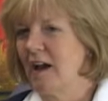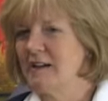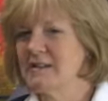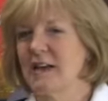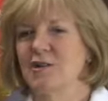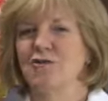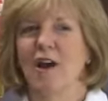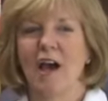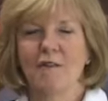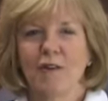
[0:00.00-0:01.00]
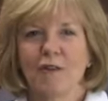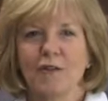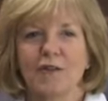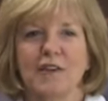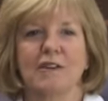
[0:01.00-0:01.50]
as I drive
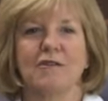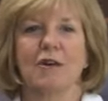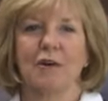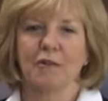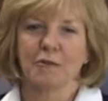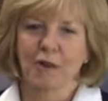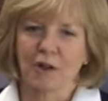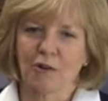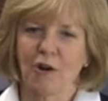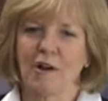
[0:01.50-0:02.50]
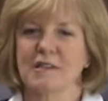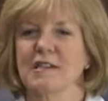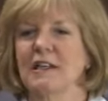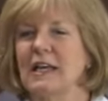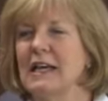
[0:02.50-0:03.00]
over across
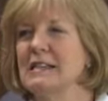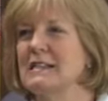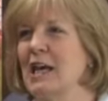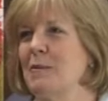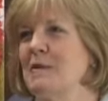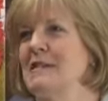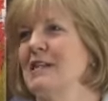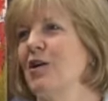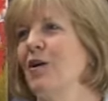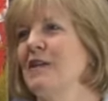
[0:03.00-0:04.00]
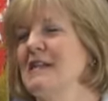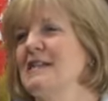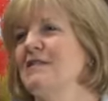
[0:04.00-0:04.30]
the landscape and see all these